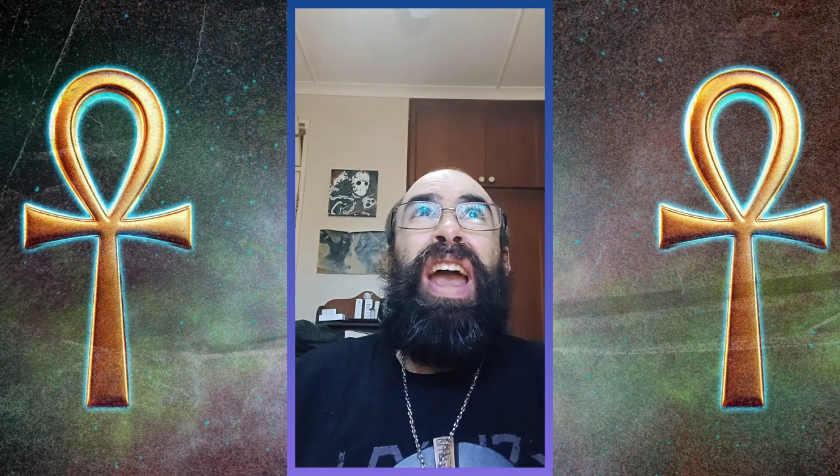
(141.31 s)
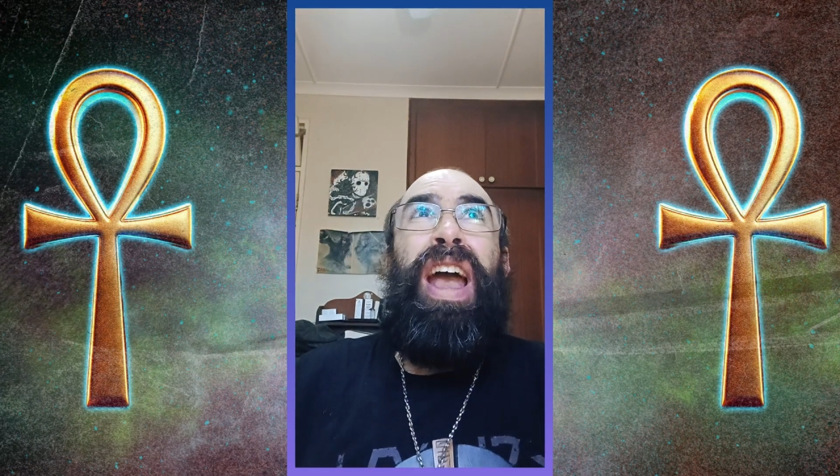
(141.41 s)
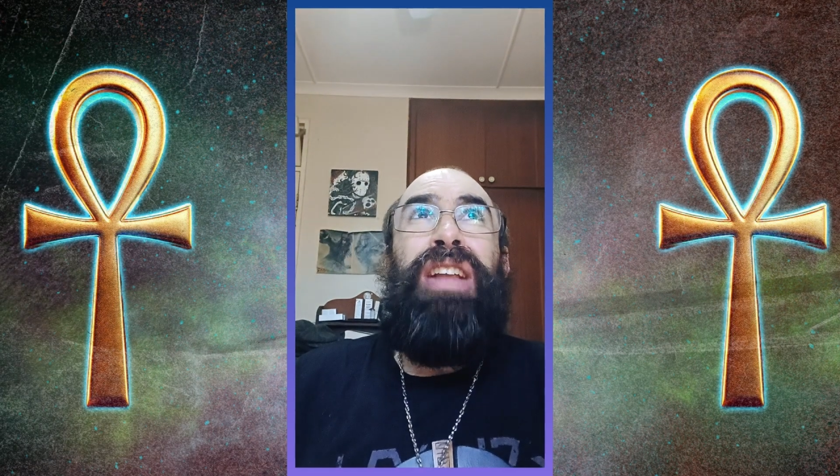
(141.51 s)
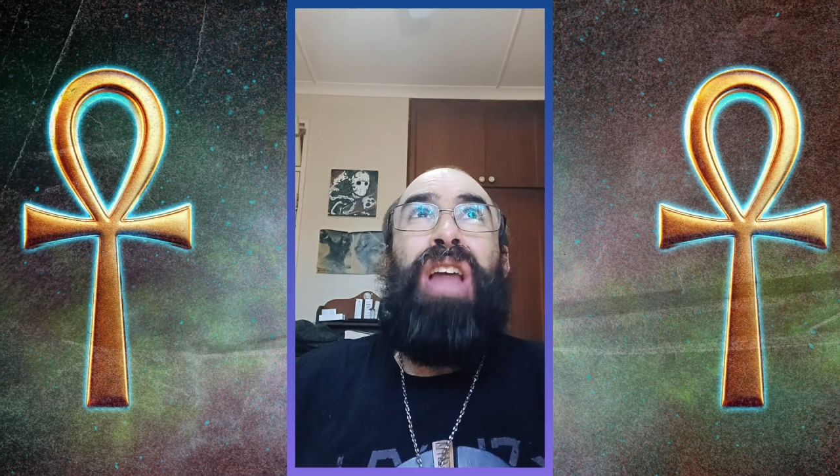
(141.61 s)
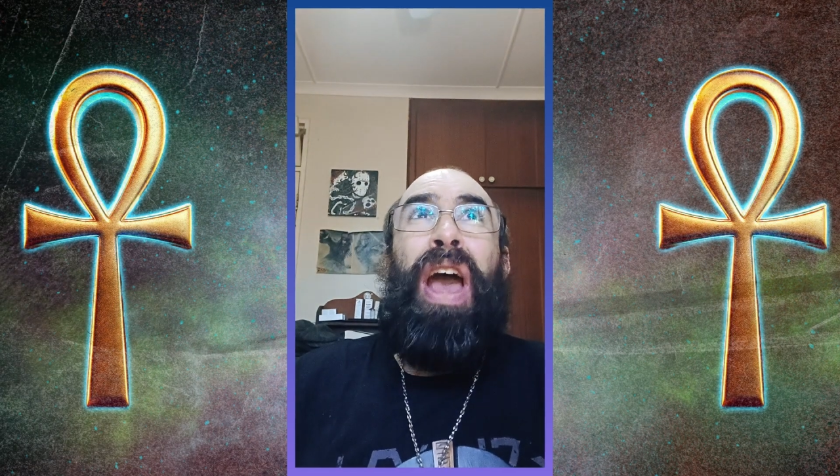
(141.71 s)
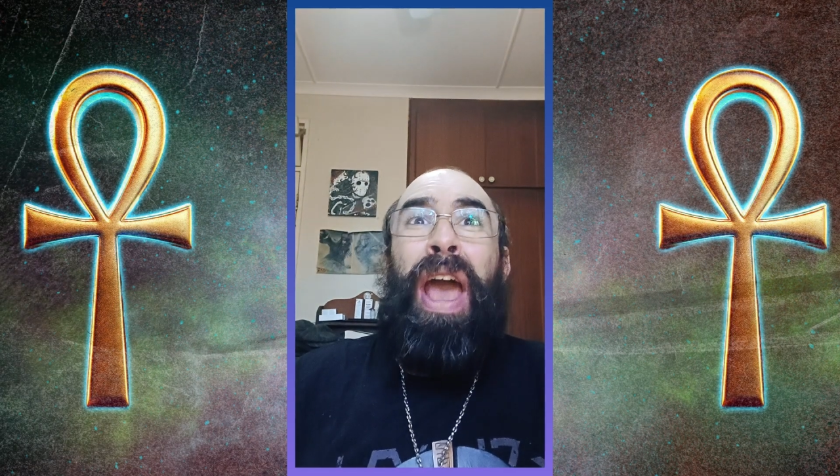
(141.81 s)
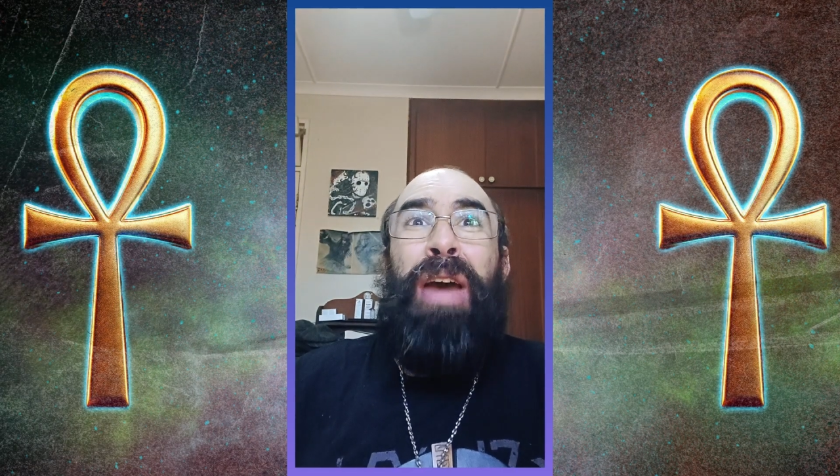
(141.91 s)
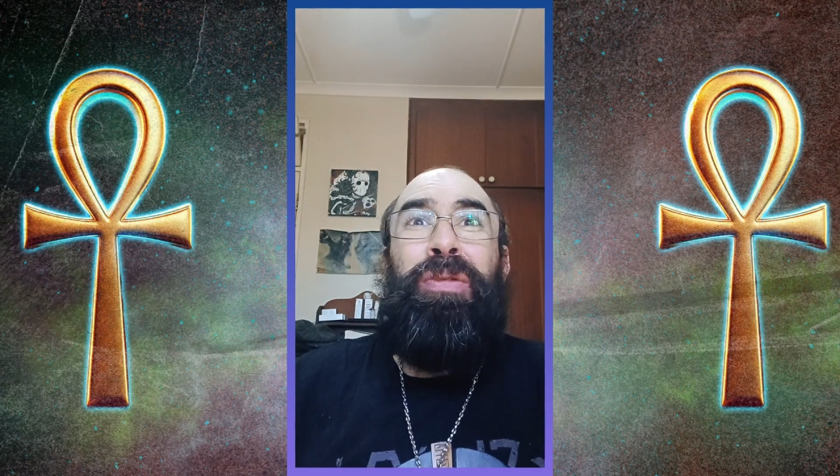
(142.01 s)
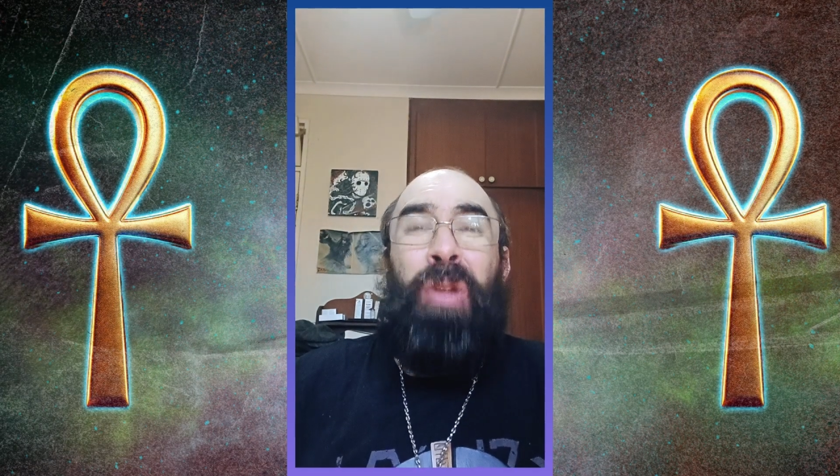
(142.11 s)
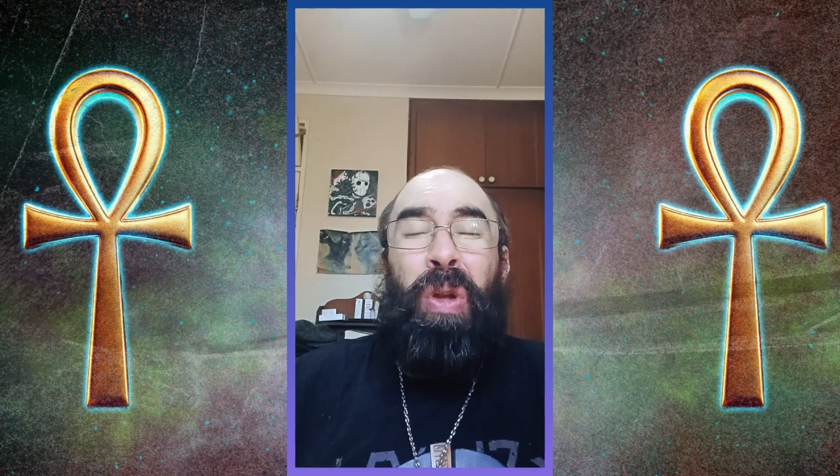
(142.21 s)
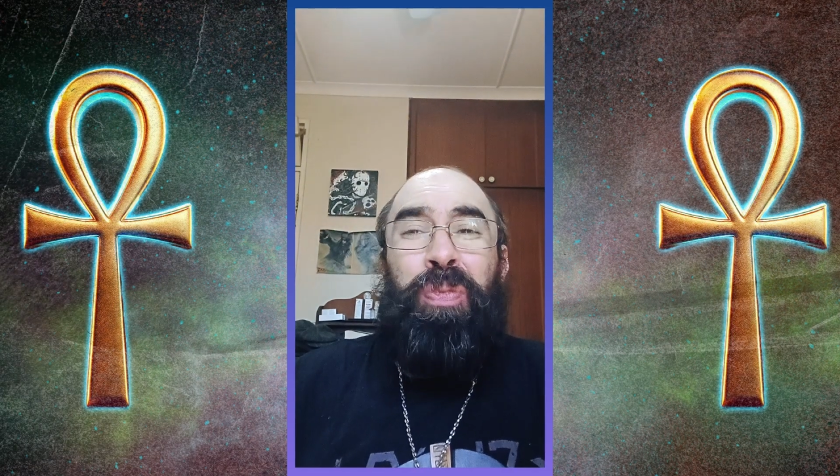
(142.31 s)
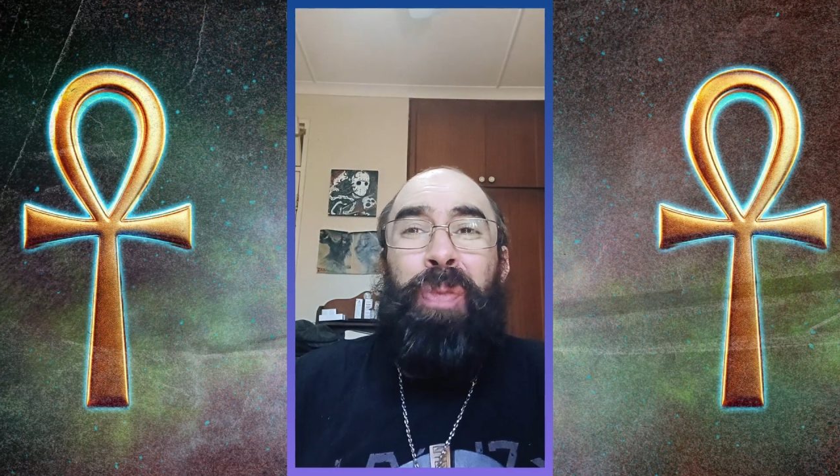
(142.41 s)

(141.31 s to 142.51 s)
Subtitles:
and I have not